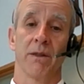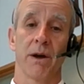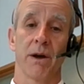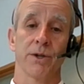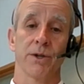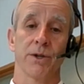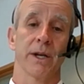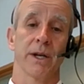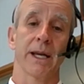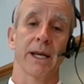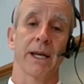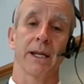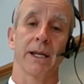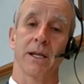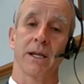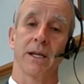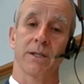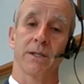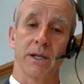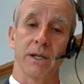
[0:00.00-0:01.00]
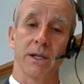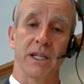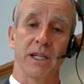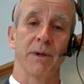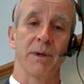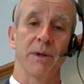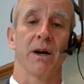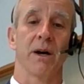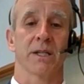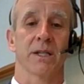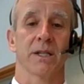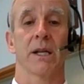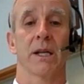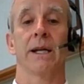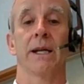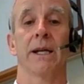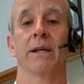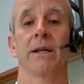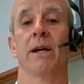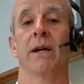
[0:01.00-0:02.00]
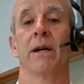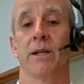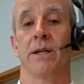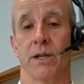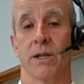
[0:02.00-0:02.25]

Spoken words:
Those that are getting tested need to be isolated,